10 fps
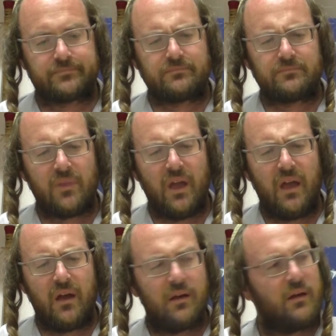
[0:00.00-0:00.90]

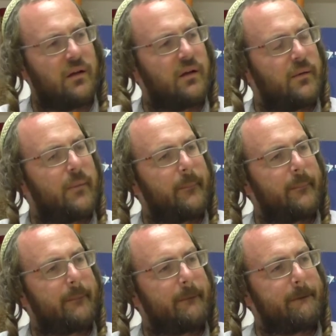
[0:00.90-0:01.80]

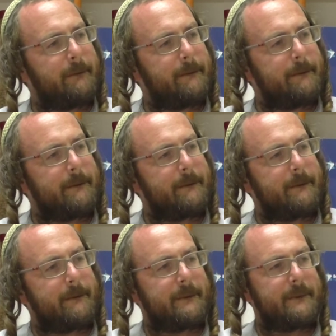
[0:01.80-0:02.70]

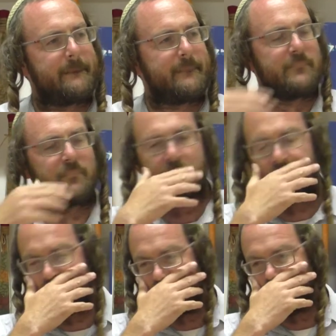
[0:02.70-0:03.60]

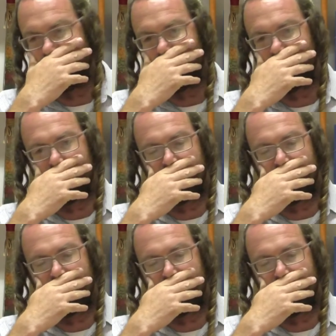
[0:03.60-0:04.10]
(no one is talking)